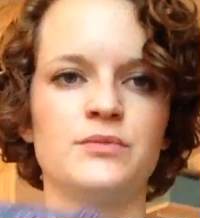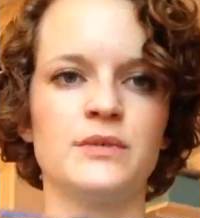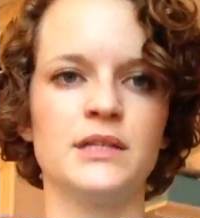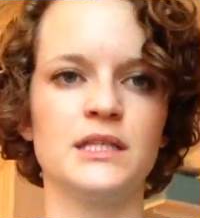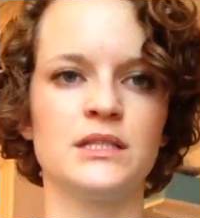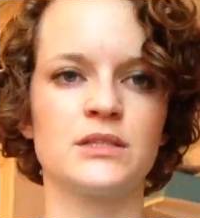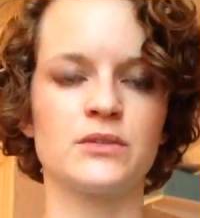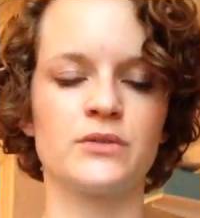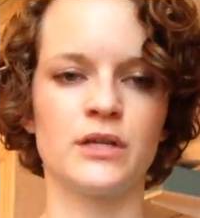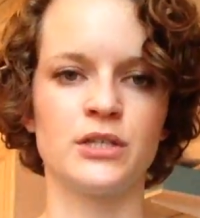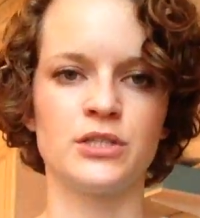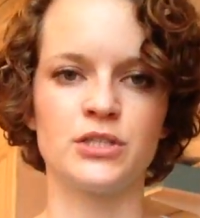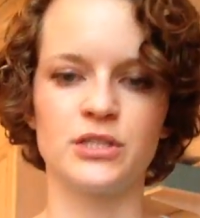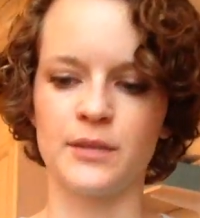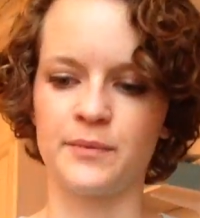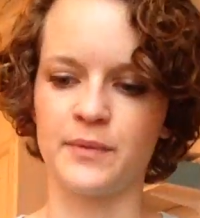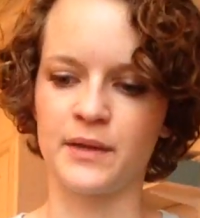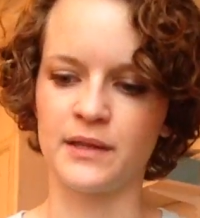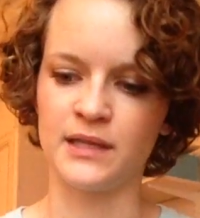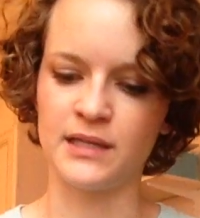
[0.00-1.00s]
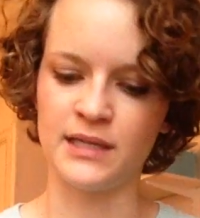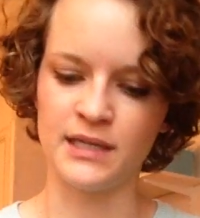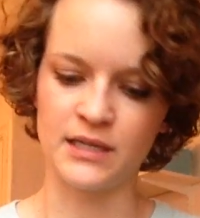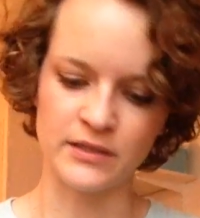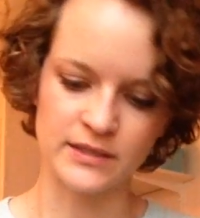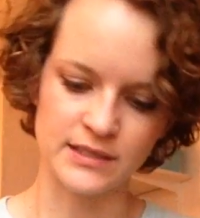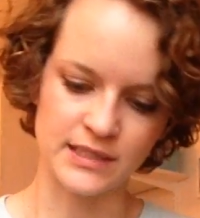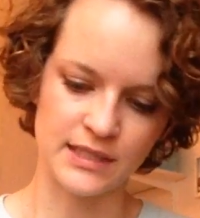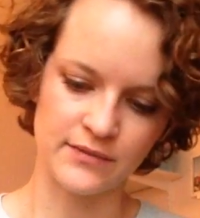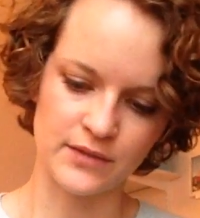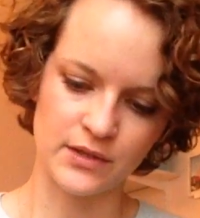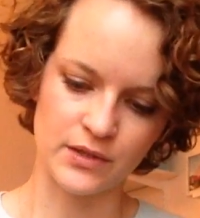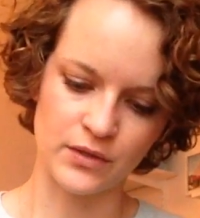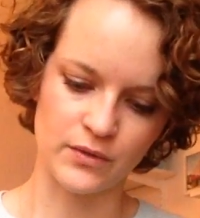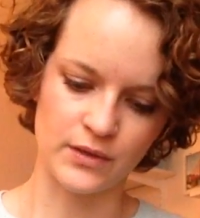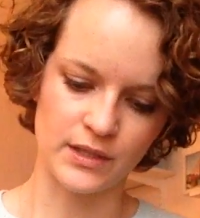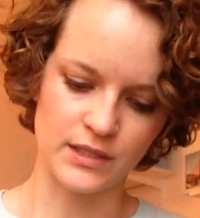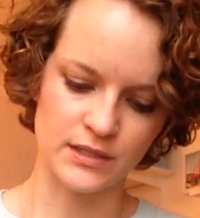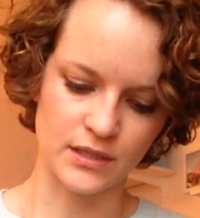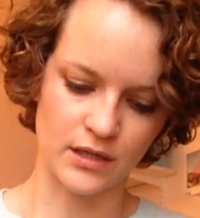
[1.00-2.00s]
really scrunched up on the needles, even though
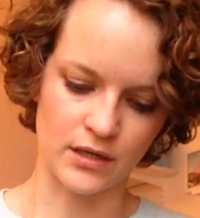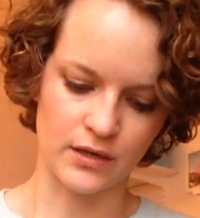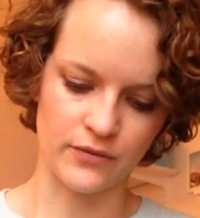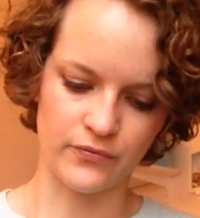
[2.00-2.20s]
these are